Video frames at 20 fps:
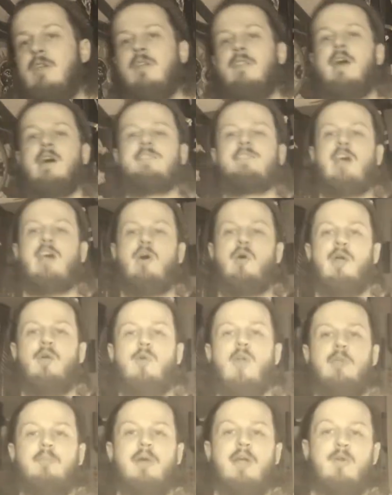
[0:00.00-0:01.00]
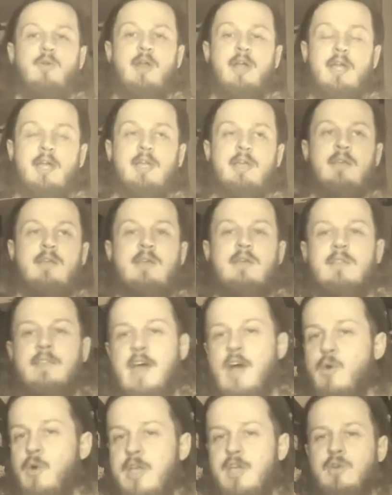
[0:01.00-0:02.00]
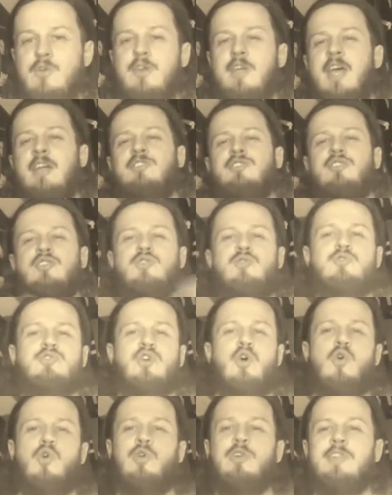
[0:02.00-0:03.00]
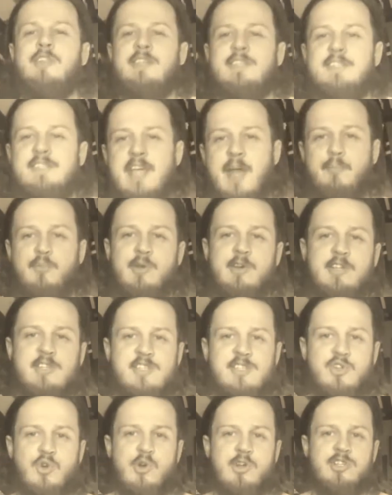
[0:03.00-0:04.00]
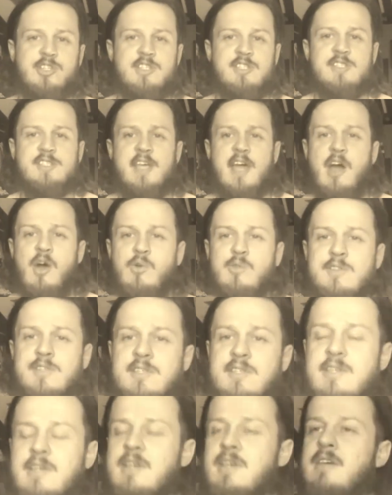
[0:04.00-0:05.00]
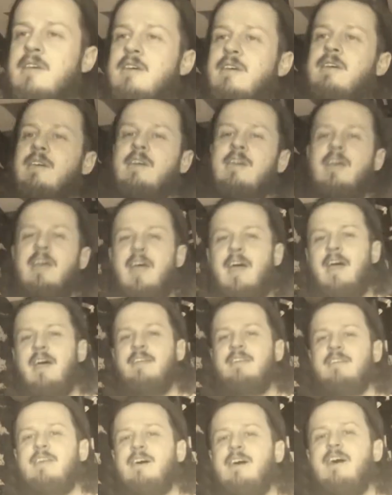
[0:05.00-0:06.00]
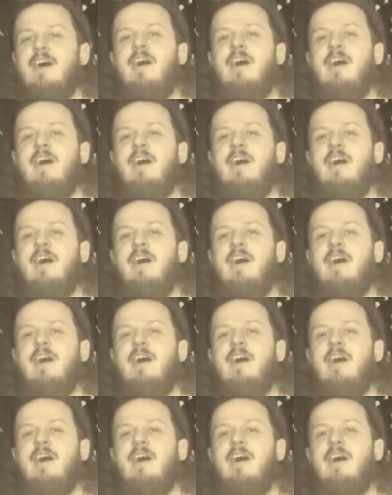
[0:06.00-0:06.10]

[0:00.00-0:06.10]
And that's how I run my rig. That way you can get two totally separate distortion sounds, and